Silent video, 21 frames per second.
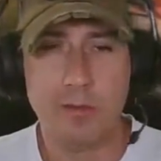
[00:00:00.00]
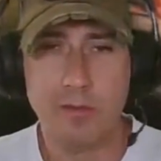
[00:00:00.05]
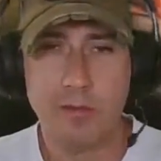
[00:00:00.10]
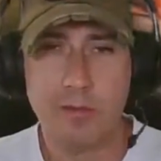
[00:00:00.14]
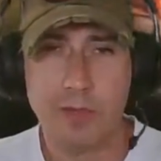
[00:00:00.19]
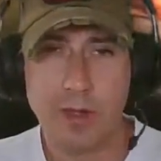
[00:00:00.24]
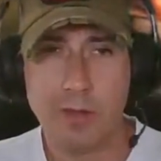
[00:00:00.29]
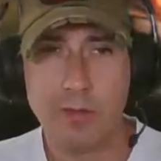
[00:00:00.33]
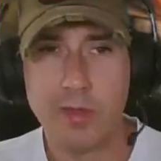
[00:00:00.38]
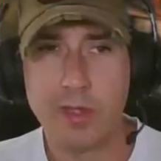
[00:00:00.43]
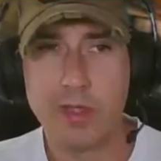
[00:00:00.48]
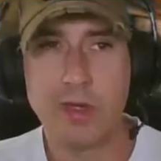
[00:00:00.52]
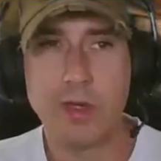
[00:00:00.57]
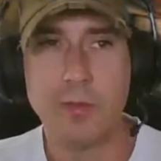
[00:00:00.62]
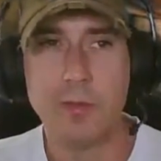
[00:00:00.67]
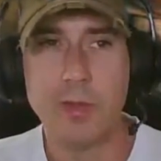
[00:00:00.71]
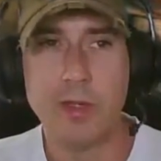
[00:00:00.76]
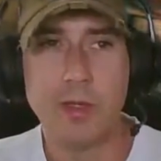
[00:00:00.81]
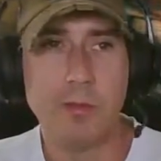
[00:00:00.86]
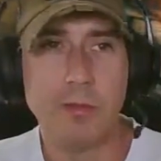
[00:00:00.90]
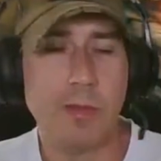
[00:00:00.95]
going to
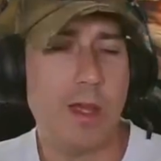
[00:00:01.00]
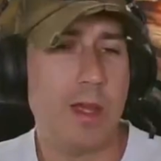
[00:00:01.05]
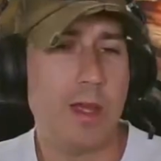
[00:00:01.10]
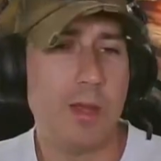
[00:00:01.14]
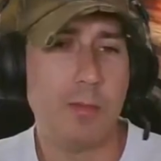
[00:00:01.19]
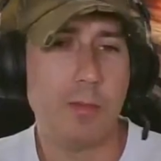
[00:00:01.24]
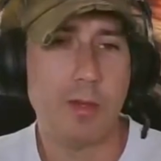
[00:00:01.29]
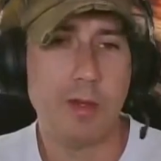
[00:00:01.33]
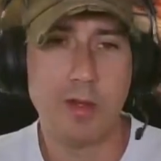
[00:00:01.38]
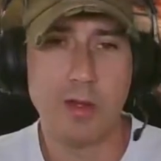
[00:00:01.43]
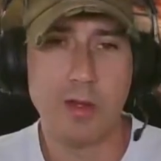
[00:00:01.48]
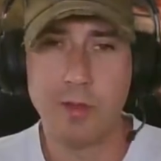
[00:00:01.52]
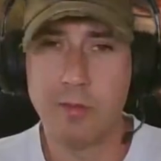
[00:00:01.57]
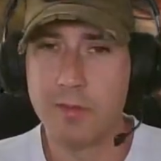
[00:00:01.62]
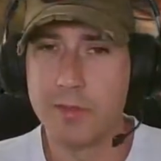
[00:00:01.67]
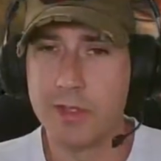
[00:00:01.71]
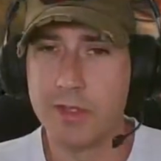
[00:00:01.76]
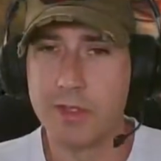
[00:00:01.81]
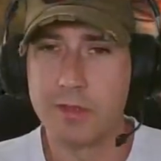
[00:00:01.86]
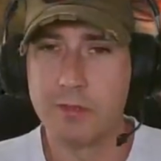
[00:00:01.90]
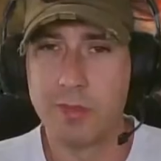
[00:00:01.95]
be mad about it
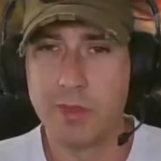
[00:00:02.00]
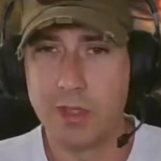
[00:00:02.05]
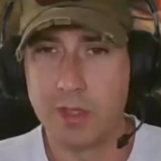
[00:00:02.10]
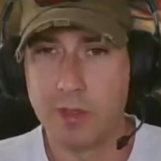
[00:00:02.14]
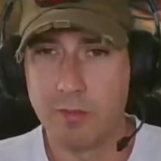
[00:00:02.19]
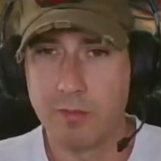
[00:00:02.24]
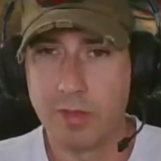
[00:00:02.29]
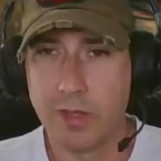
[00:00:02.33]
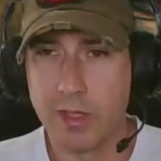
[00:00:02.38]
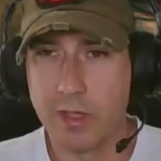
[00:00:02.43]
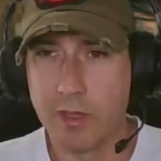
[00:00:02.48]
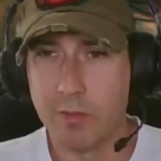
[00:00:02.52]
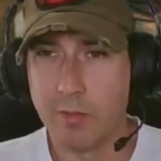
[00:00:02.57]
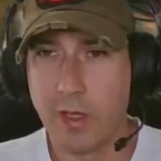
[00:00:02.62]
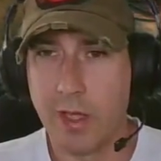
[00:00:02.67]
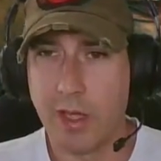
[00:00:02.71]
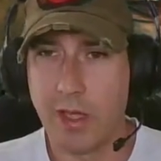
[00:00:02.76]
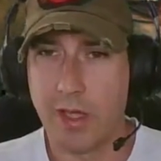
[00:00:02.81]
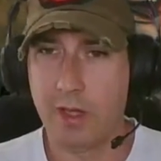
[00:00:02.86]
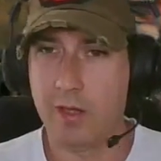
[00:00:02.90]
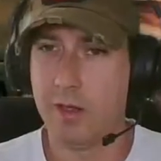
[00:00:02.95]
just being plain
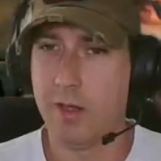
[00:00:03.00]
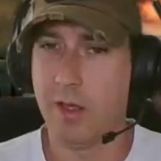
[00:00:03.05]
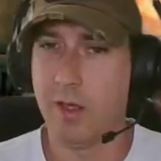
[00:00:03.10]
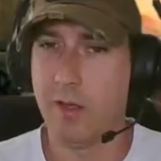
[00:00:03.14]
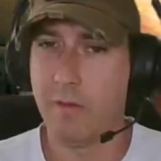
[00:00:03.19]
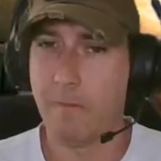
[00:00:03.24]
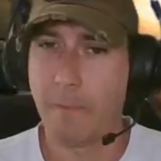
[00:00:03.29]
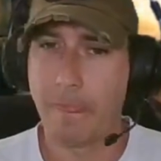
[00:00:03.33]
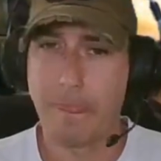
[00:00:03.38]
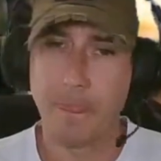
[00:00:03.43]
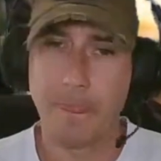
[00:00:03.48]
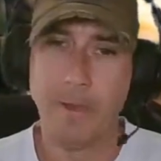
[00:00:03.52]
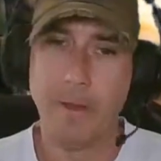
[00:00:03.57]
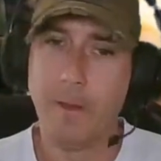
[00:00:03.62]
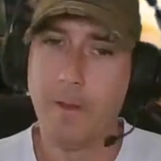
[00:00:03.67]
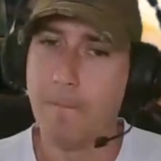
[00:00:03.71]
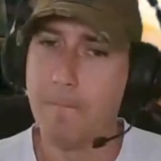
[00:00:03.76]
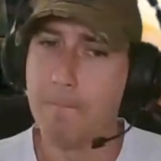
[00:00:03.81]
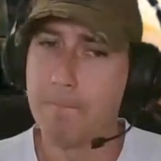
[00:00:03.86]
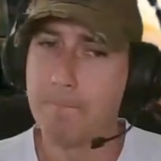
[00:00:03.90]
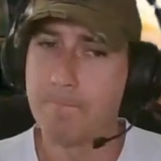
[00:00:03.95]
bad
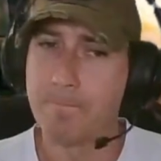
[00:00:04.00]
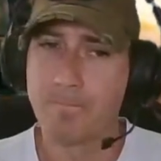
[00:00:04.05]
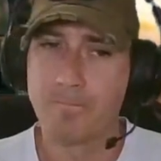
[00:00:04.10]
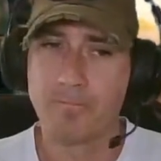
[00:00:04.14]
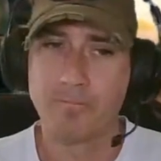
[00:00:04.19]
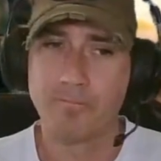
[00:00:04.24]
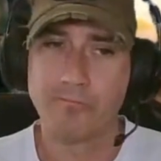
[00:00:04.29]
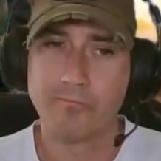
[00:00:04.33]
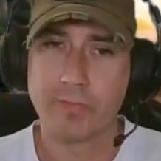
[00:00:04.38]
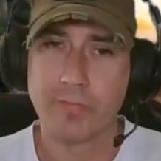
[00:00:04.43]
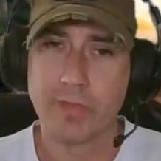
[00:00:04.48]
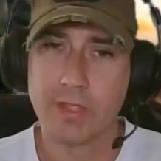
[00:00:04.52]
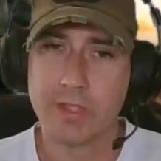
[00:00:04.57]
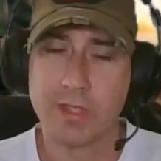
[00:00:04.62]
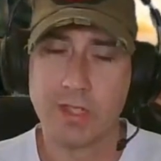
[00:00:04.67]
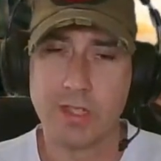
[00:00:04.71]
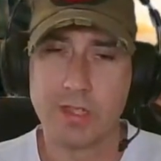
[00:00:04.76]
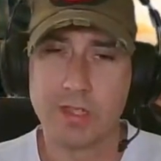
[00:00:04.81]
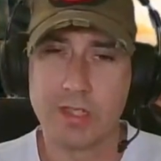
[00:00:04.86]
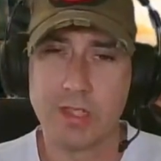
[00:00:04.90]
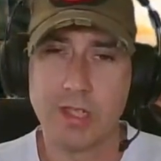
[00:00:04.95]
now.
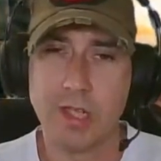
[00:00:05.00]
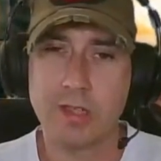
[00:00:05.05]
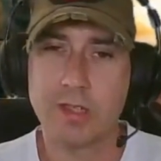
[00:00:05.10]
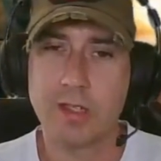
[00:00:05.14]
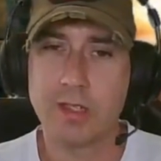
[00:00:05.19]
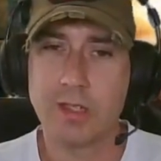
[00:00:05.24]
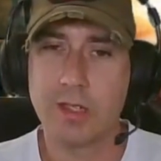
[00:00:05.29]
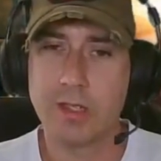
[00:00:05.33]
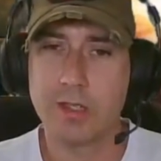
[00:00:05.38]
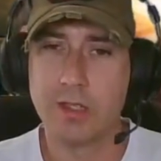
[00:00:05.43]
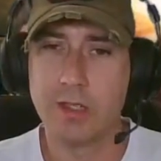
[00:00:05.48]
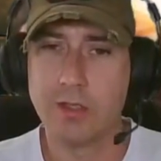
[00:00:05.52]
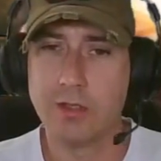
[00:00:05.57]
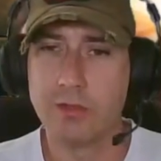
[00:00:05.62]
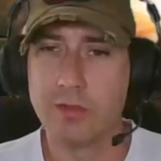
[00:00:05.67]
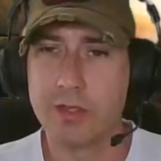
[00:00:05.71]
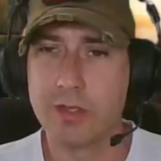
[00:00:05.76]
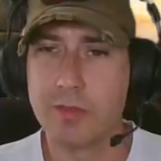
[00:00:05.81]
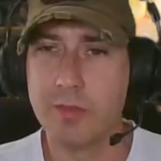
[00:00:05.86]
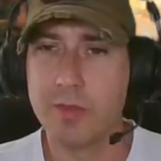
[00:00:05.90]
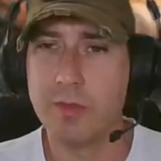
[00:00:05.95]
It's nothing like it
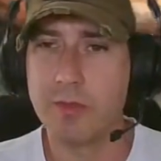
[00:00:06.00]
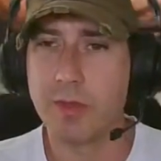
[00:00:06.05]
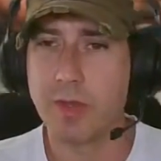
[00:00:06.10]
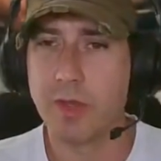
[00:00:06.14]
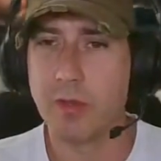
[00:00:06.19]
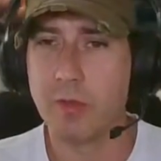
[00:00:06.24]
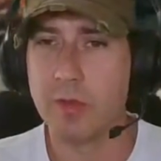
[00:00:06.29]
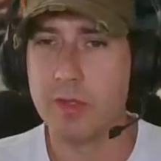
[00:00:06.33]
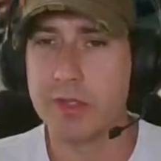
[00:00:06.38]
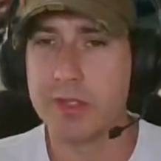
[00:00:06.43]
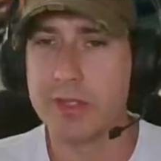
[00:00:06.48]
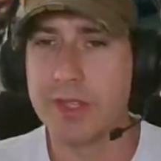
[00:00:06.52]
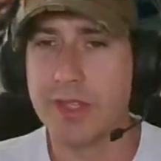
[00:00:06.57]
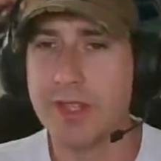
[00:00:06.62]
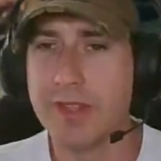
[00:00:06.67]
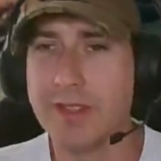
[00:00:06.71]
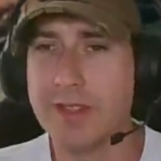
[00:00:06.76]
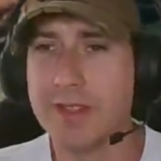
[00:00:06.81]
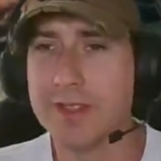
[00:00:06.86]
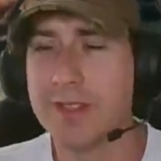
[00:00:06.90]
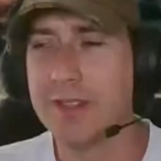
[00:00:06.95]
used to be, but I will say
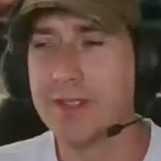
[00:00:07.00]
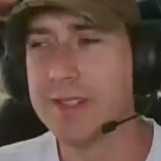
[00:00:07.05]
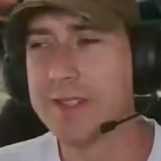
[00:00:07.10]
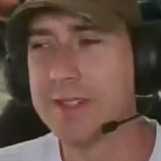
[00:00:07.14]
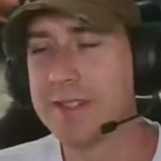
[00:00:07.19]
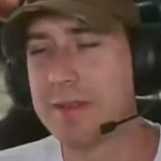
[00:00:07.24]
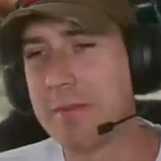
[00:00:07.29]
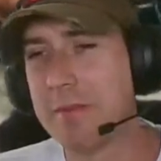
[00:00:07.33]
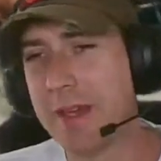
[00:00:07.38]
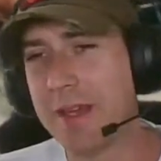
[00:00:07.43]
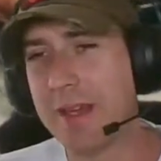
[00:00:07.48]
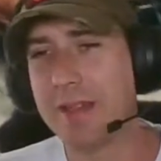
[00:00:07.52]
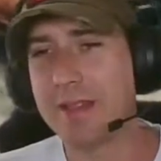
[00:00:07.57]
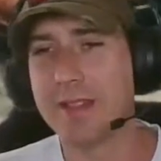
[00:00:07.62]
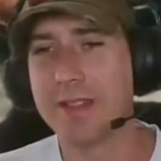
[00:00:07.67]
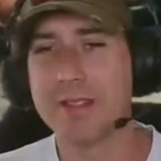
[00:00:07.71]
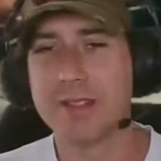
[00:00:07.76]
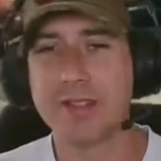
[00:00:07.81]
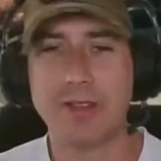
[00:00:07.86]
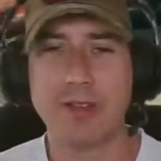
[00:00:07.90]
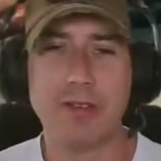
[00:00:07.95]
that there is a mod
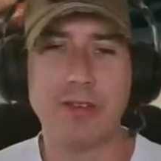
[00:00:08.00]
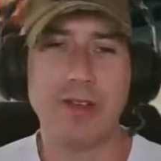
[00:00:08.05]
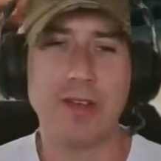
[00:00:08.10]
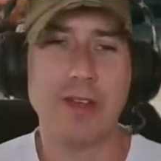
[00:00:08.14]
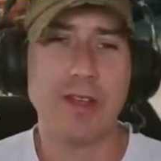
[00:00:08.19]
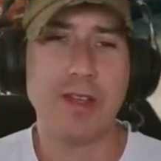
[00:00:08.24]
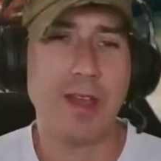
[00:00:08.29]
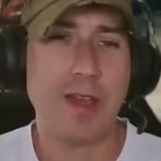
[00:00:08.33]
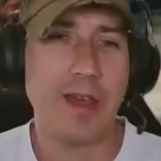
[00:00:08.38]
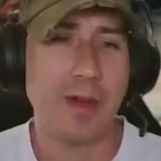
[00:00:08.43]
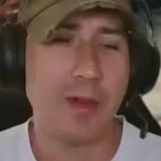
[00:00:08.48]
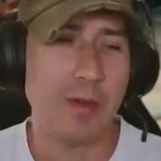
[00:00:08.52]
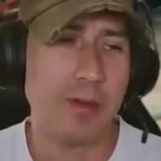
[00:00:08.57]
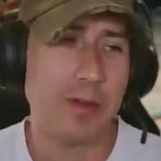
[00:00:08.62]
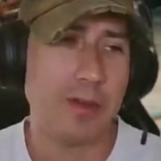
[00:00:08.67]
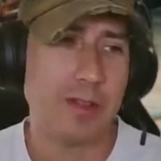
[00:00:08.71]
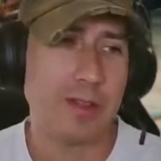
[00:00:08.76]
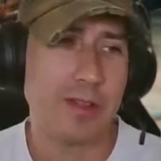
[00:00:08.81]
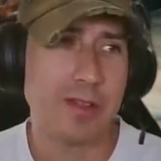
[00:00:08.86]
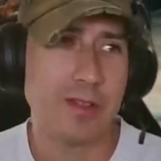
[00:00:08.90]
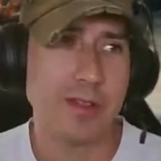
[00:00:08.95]
that's already out
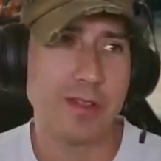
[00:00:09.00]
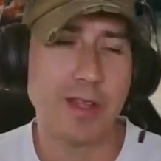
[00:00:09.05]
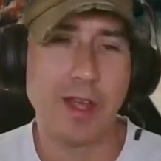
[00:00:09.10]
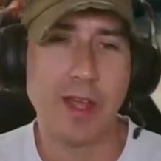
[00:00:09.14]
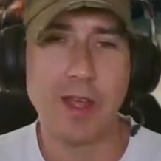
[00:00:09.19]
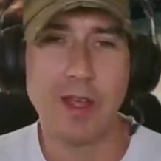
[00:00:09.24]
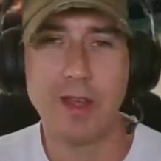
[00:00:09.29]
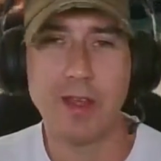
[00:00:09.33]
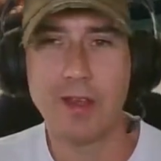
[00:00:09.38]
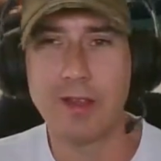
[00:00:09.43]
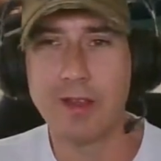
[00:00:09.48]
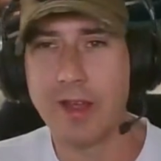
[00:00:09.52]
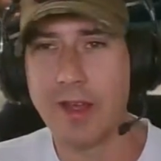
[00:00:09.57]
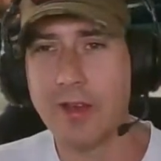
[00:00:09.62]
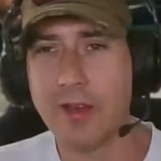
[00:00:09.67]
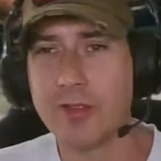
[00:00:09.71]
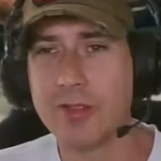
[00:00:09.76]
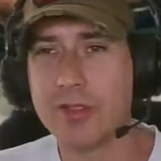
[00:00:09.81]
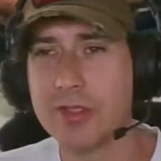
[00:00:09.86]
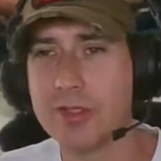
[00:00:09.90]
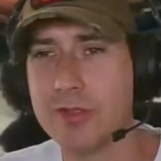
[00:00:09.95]
that
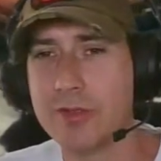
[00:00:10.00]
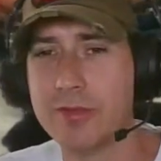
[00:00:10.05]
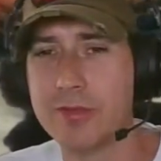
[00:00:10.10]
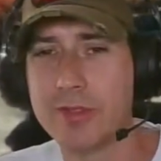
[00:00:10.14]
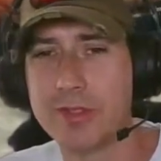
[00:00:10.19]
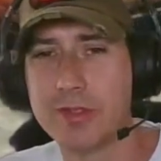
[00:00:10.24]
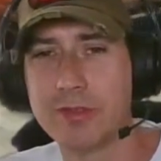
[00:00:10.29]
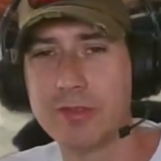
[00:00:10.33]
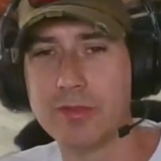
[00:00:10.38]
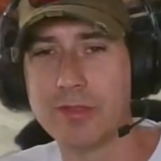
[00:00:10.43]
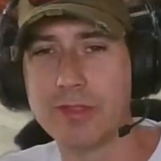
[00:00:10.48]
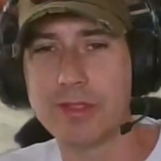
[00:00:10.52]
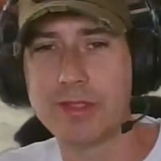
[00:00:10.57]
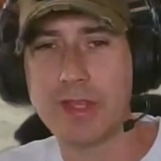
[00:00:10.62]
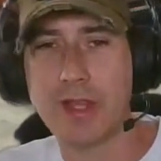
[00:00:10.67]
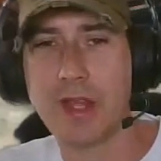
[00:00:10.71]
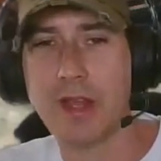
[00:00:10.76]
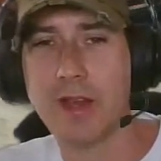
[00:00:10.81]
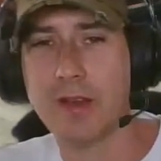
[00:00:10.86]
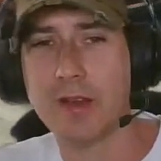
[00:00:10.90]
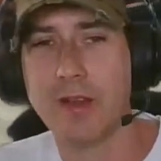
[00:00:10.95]
allows you to
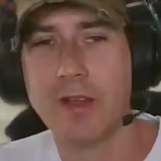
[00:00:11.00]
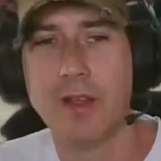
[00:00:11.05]
set